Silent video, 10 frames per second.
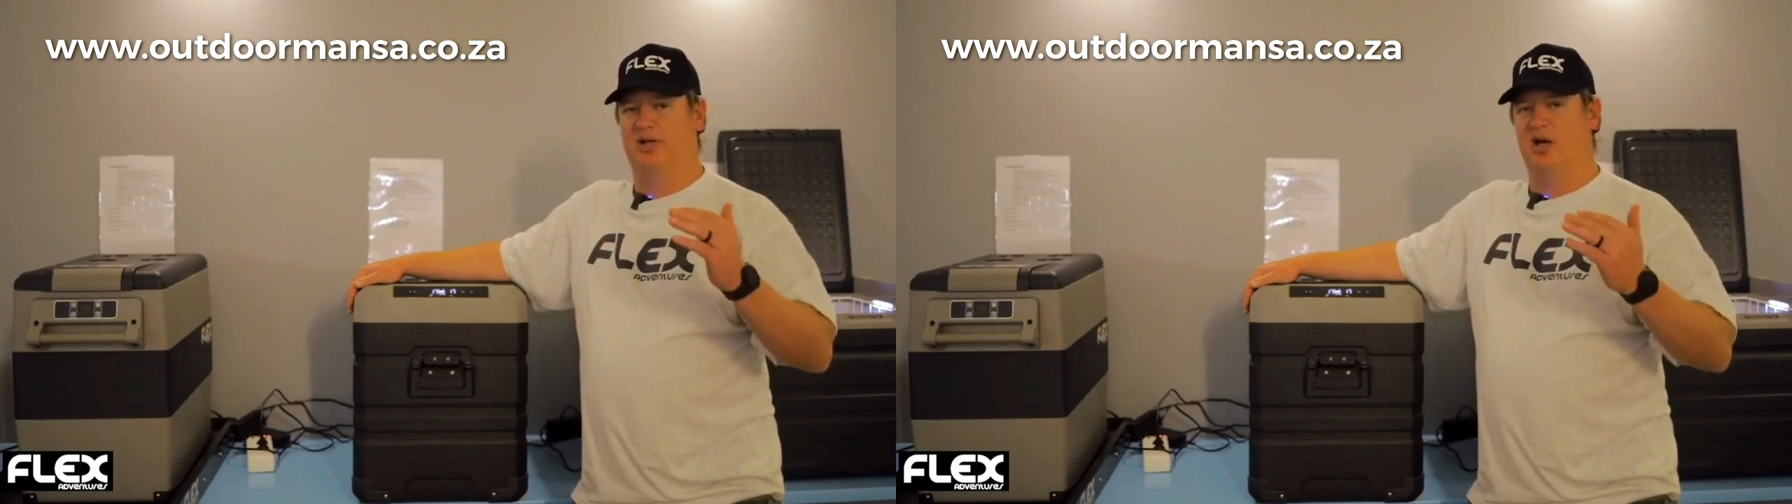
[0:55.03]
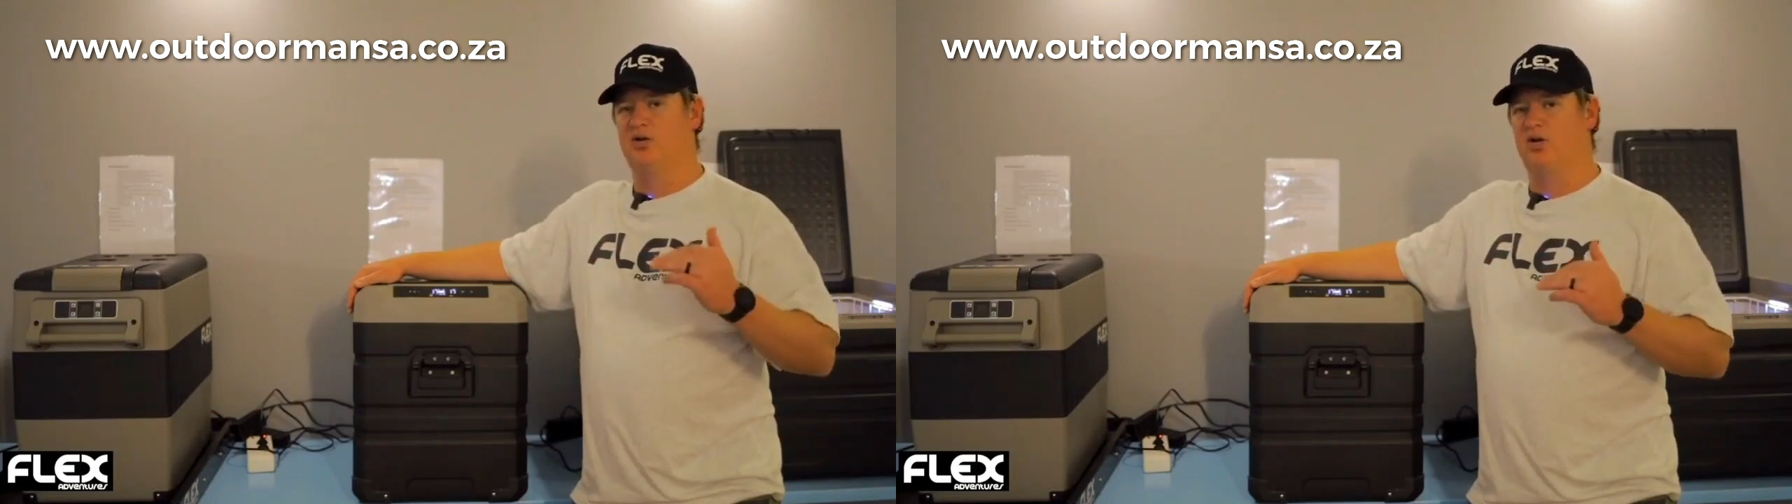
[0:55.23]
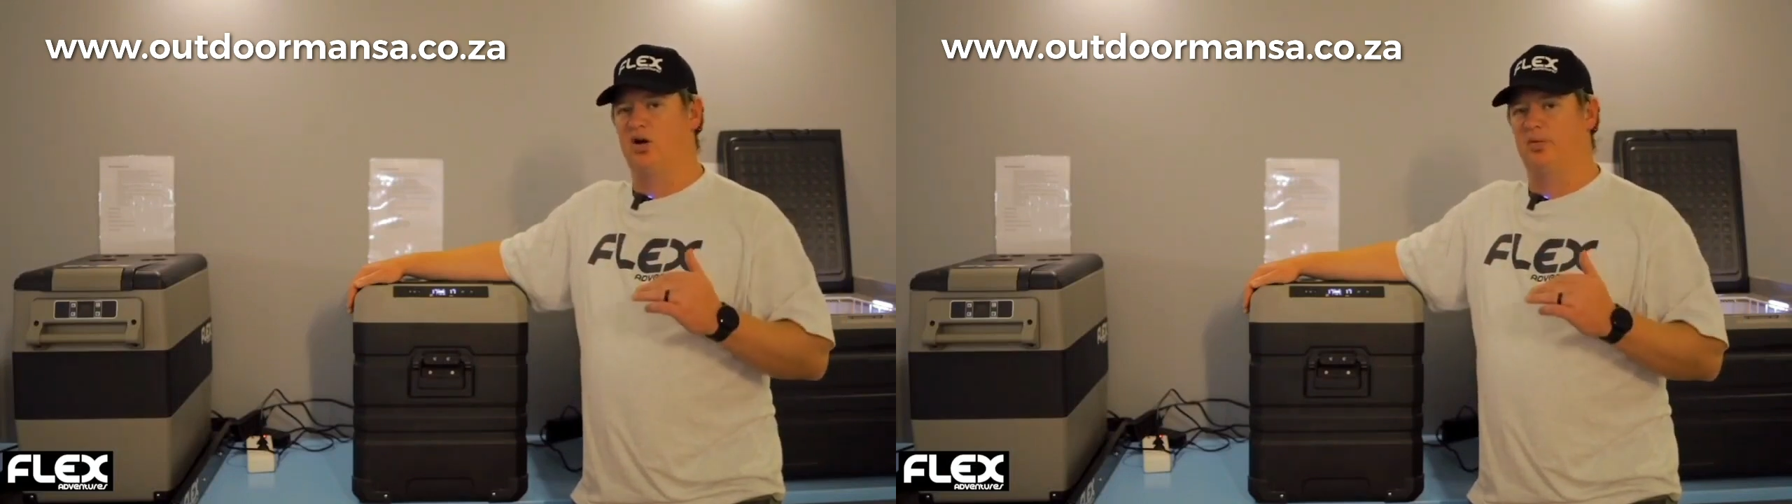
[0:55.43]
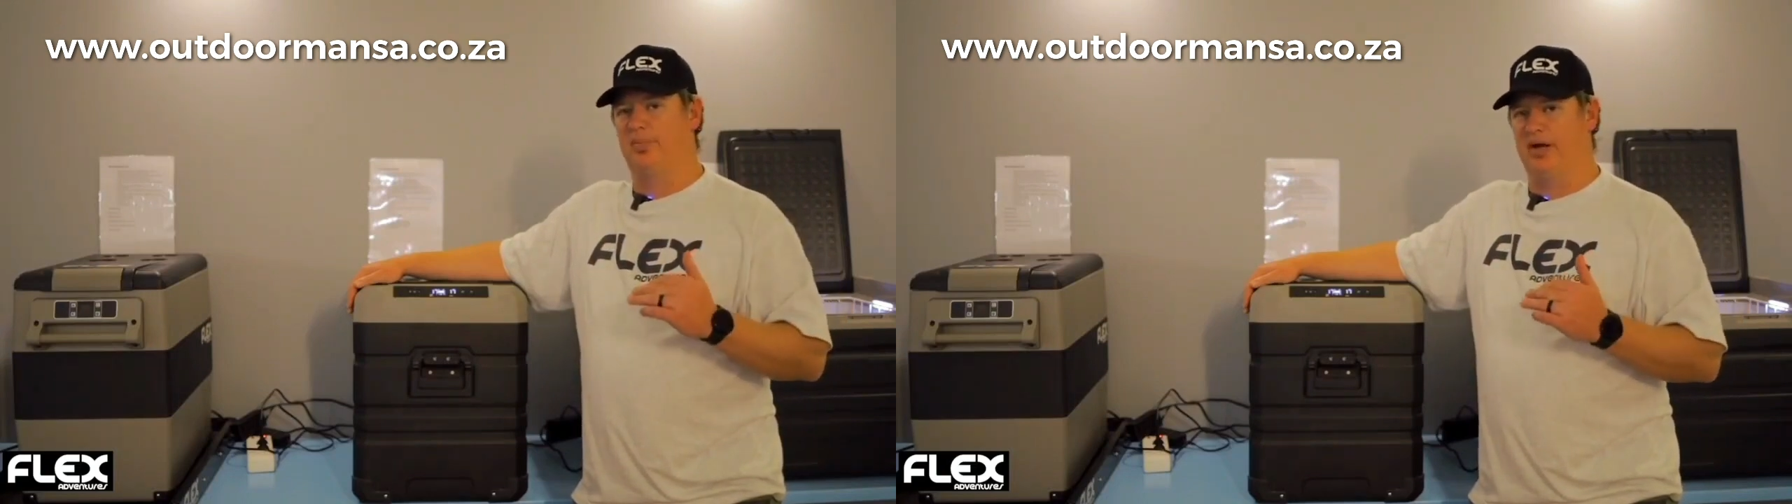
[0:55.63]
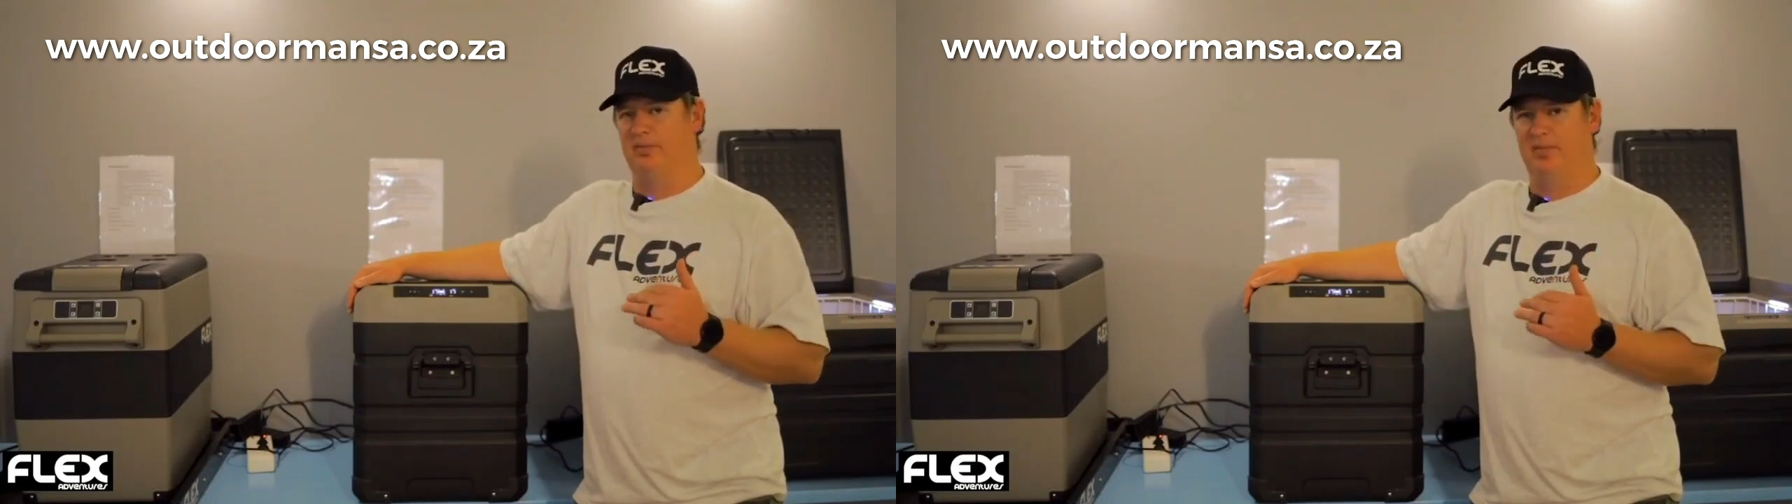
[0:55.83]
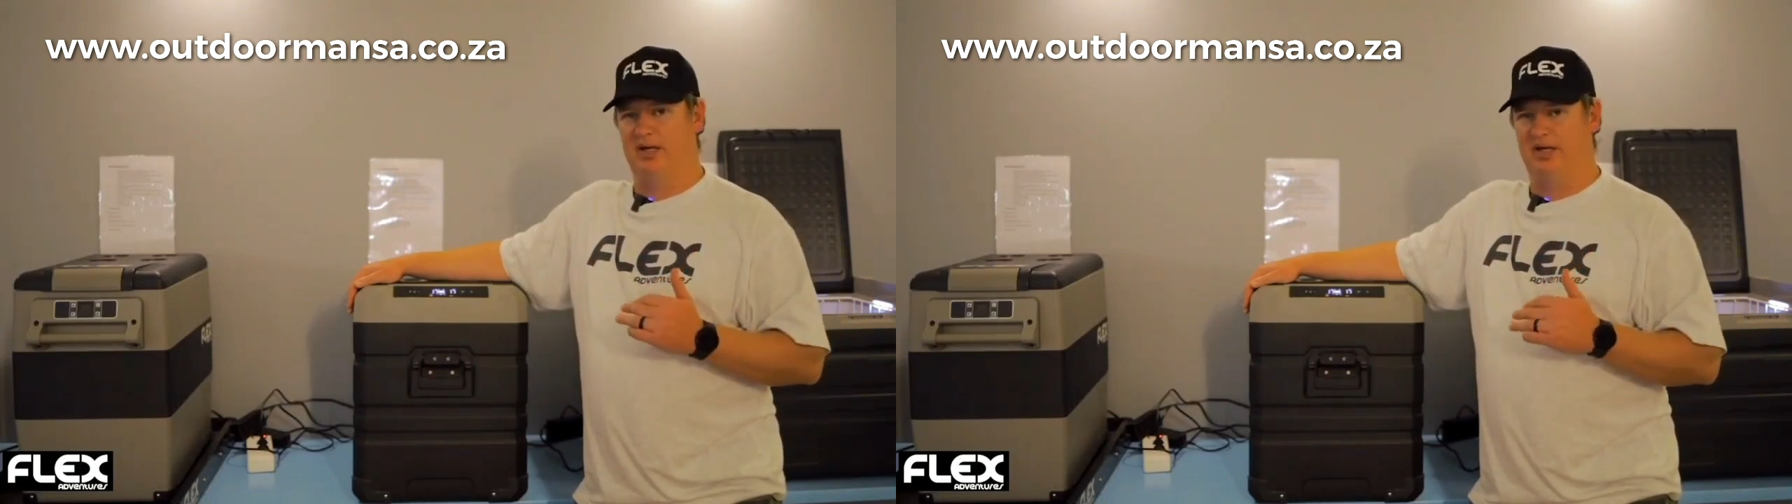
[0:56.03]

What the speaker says: their own RPM,